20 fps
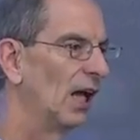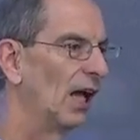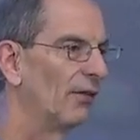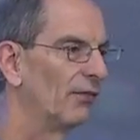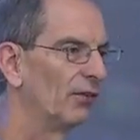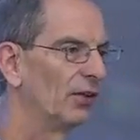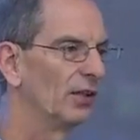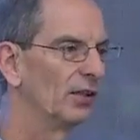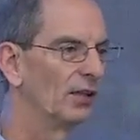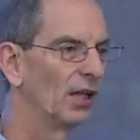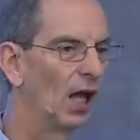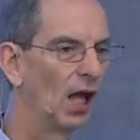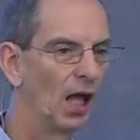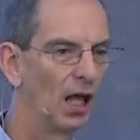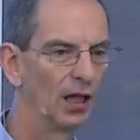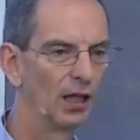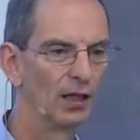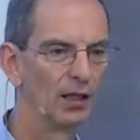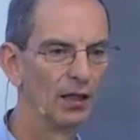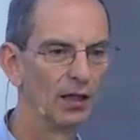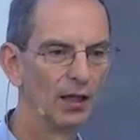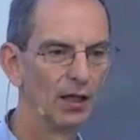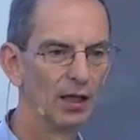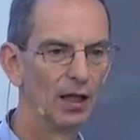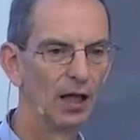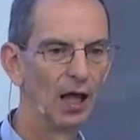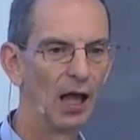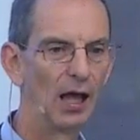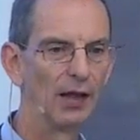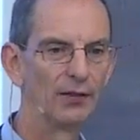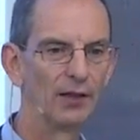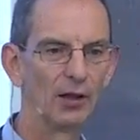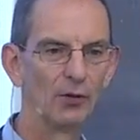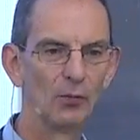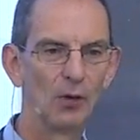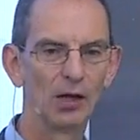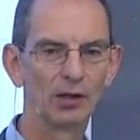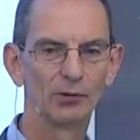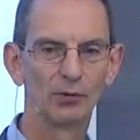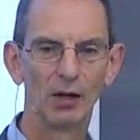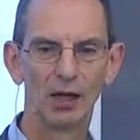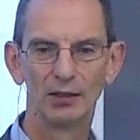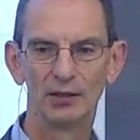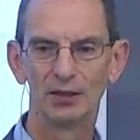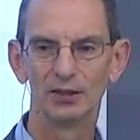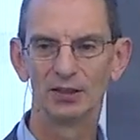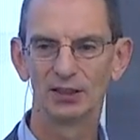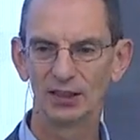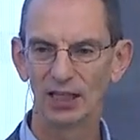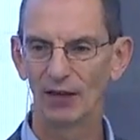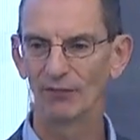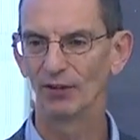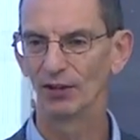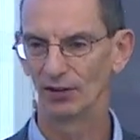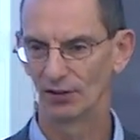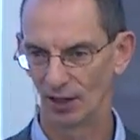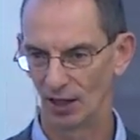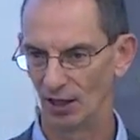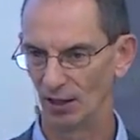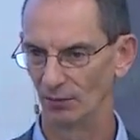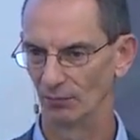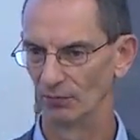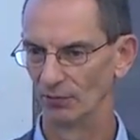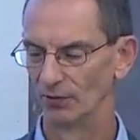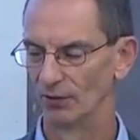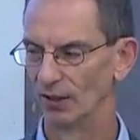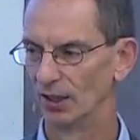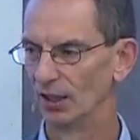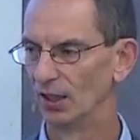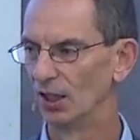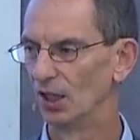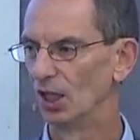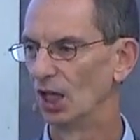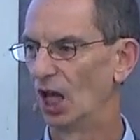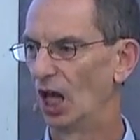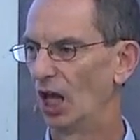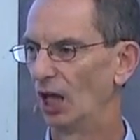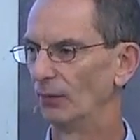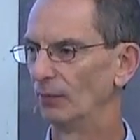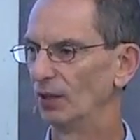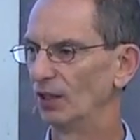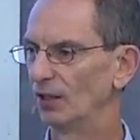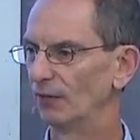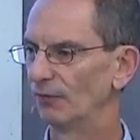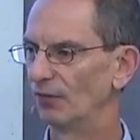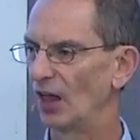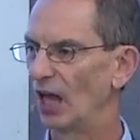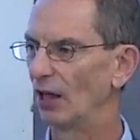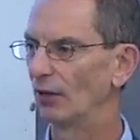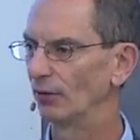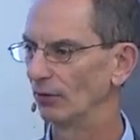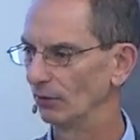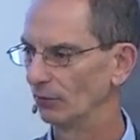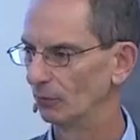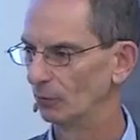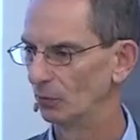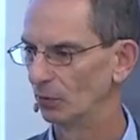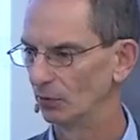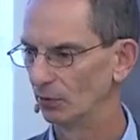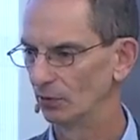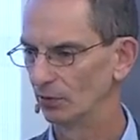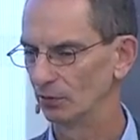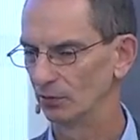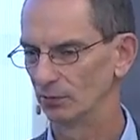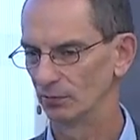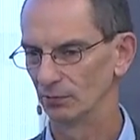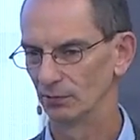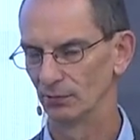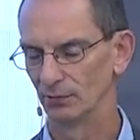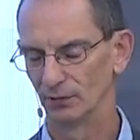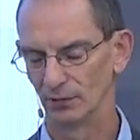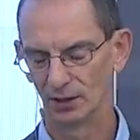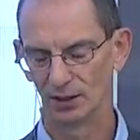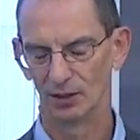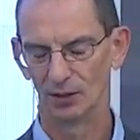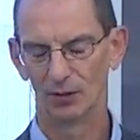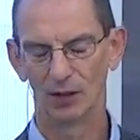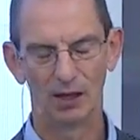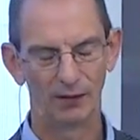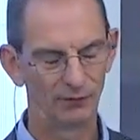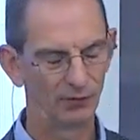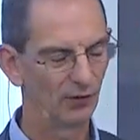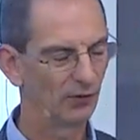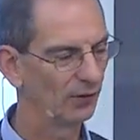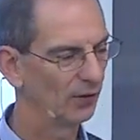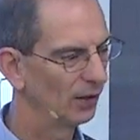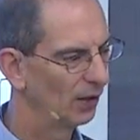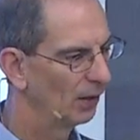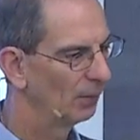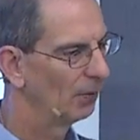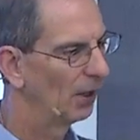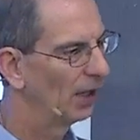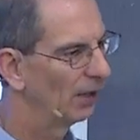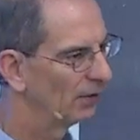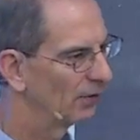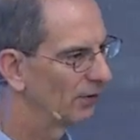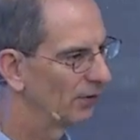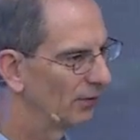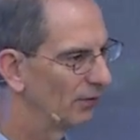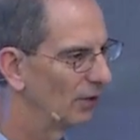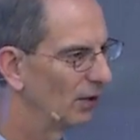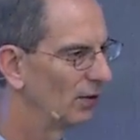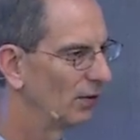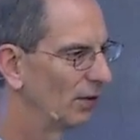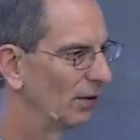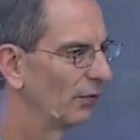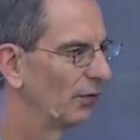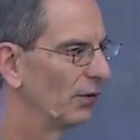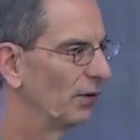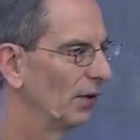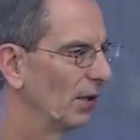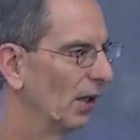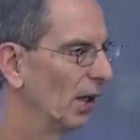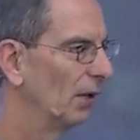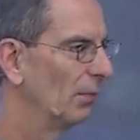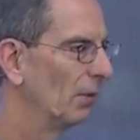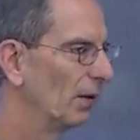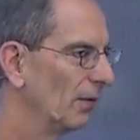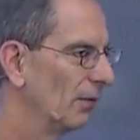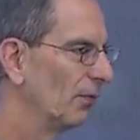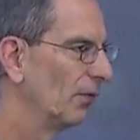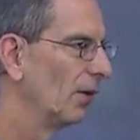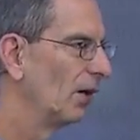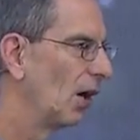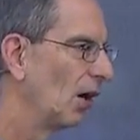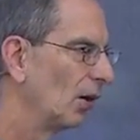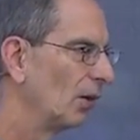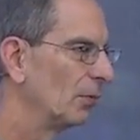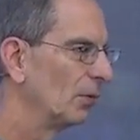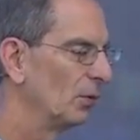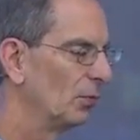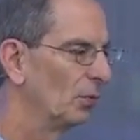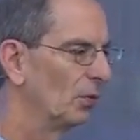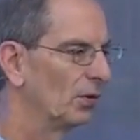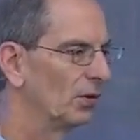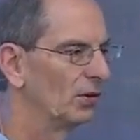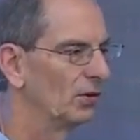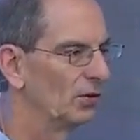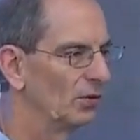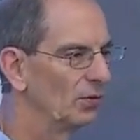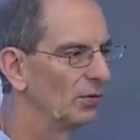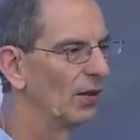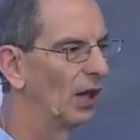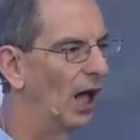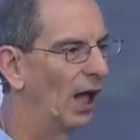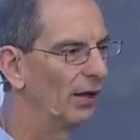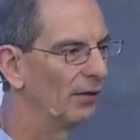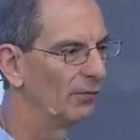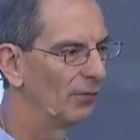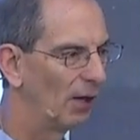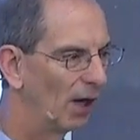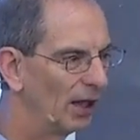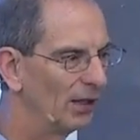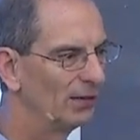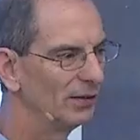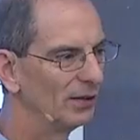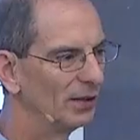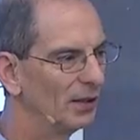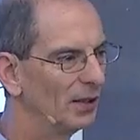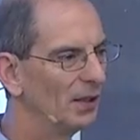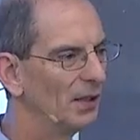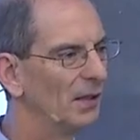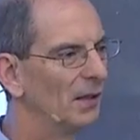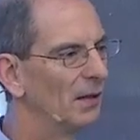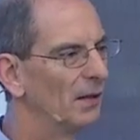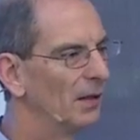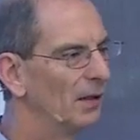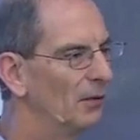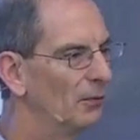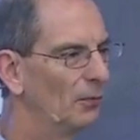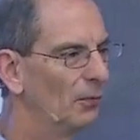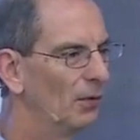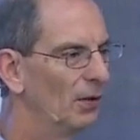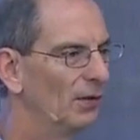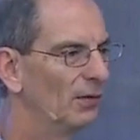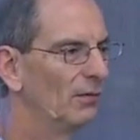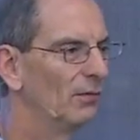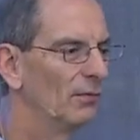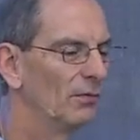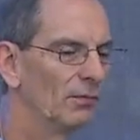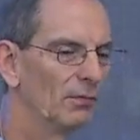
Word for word: every day and then walk around it 7 times. I mean, if that were, you know, obviously our battles are very different today, but if an army were to do that, right, it would